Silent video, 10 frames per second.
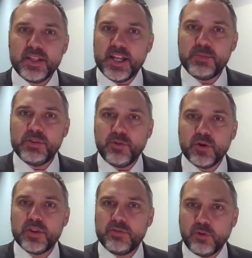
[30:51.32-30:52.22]
The day
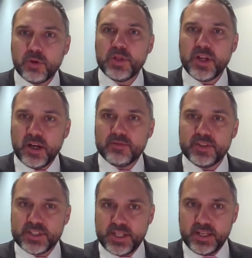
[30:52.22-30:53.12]
before the formal
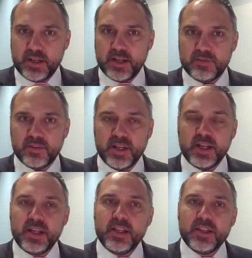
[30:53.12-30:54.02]
conference kickoff,
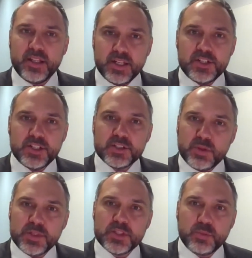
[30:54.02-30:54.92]
the Indigenous
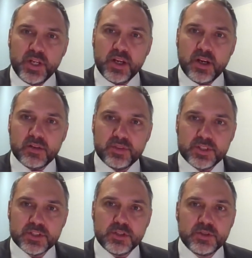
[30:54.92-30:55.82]
Women's
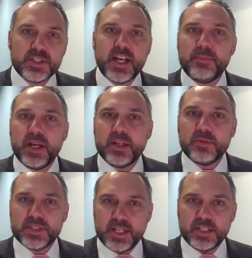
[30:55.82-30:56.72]
Pre-Conference, Nootsamat,
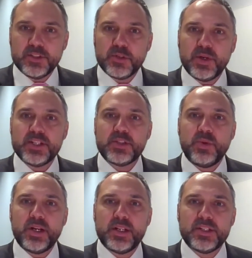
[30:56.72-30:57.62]
was held to raise
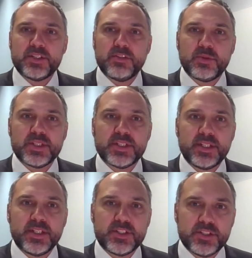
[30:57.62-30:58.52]
awareness of the
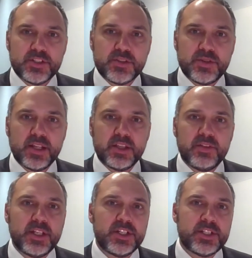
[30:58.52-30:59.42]
resilience and strength of
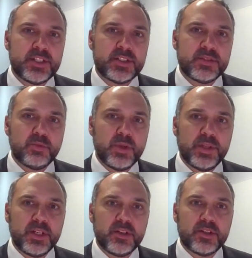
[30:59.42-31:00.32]
Indigenous
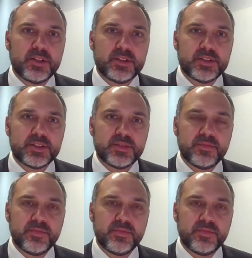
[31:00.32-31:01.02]
women and girls.